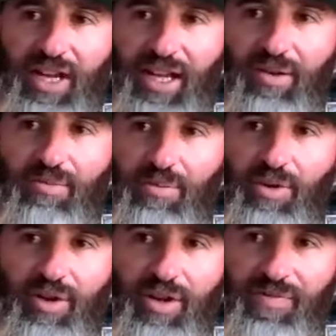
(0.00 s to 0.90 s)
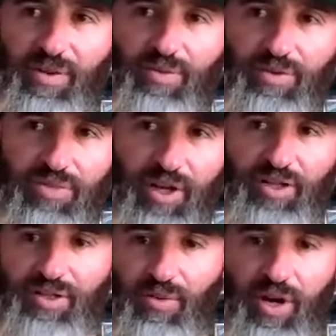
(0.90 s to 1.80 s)
I can't remember if it was
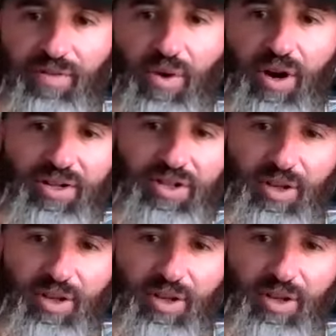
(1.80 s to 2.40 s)
bliss or whatever it was.